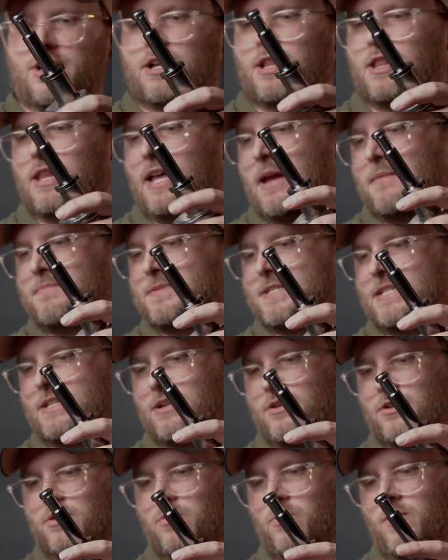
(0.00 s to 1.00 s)

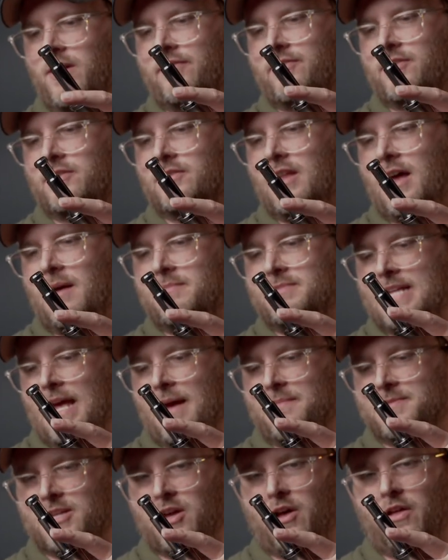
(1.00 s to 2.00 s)
clamps or whatever
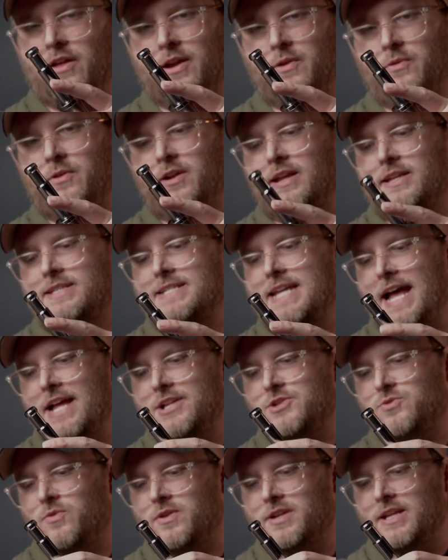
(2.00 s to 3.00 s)
Lomtap's calling it. We're gonna
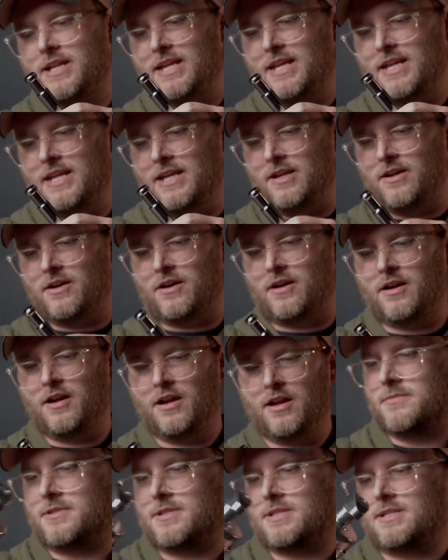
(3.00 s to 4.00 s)
attach one to
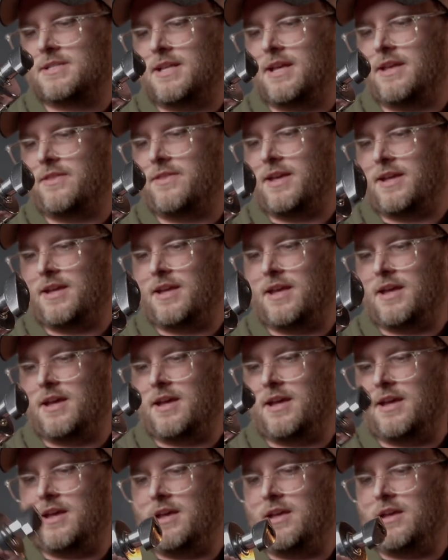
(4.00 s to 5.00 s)
here. Slide that
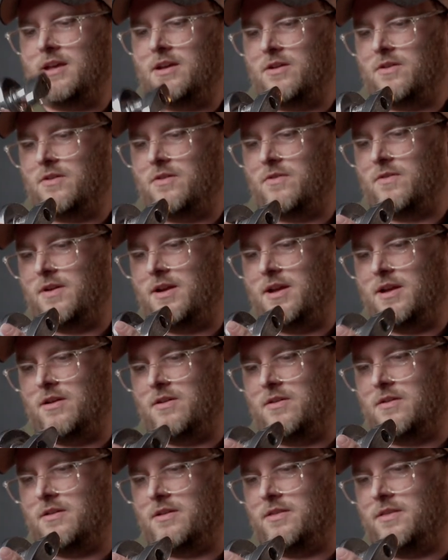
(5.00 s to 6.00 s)
guy
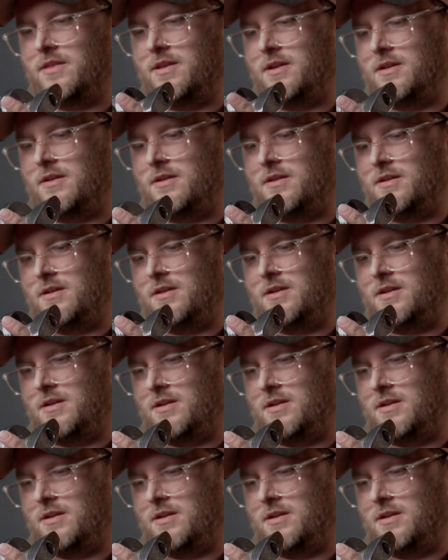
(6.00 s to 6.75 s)
right on there.